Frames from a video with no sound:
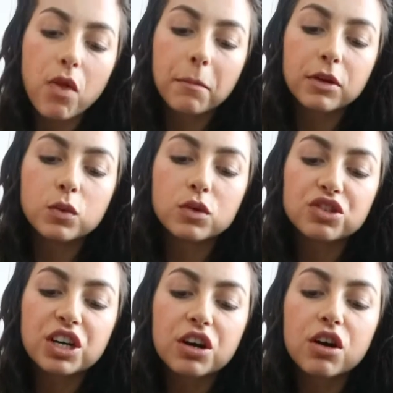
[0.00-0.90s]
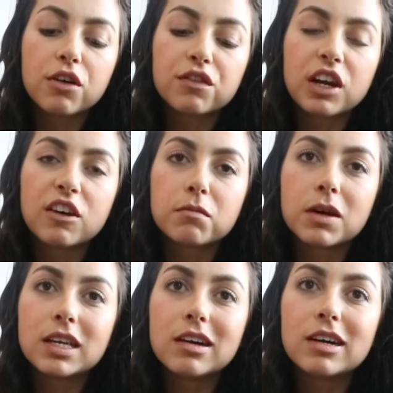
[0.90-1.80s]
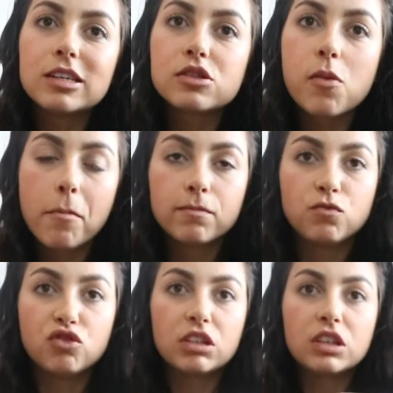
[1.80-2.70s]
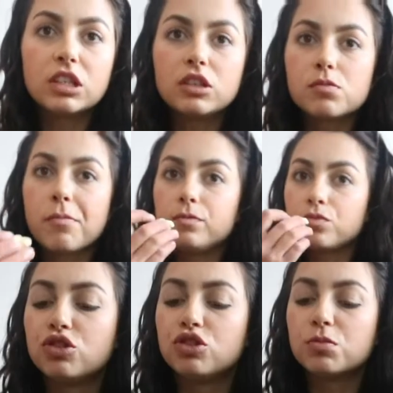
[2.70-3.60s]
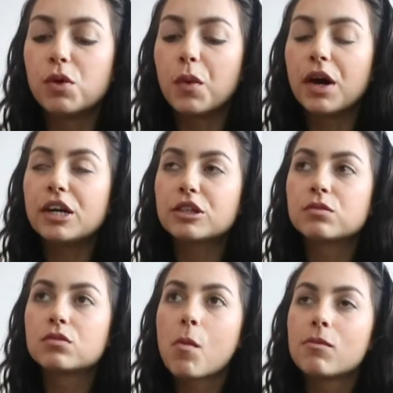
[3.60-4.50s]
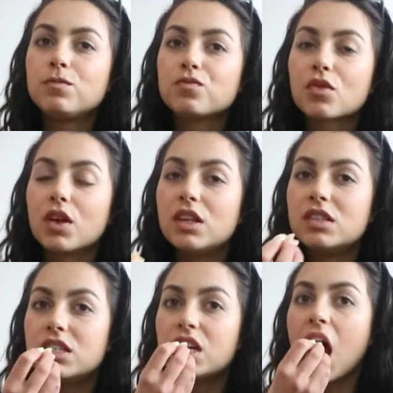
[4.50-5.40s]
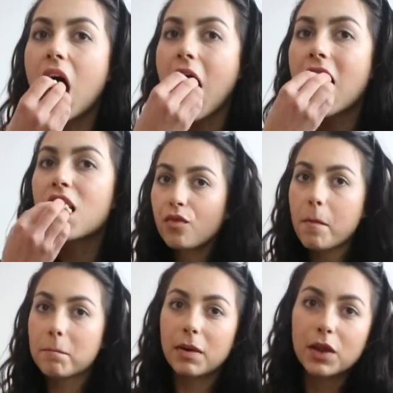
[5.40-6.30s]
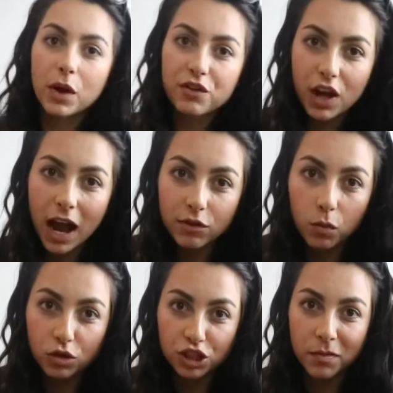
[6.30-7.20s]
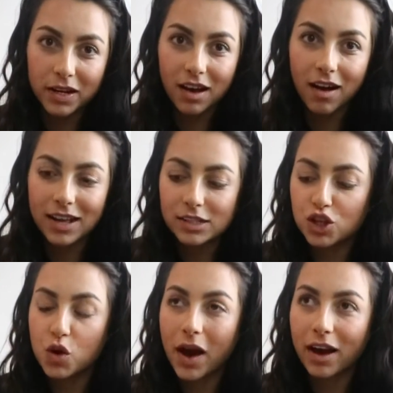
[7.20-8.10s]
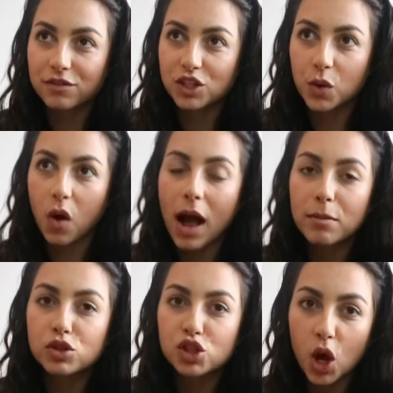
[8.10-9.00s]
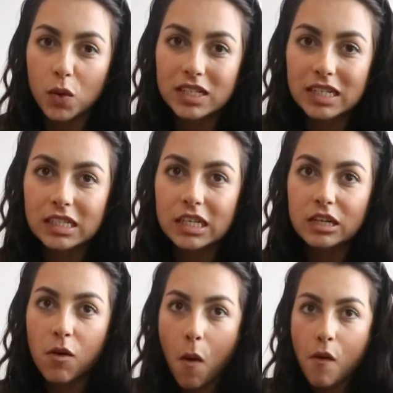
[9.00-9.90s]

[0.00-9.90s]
I'm gonna watch like half an hour of Money Heist, drink this, do some more work, and then dinner. By the way, if you haven't watched Money Heist, you have to. I am so addicted.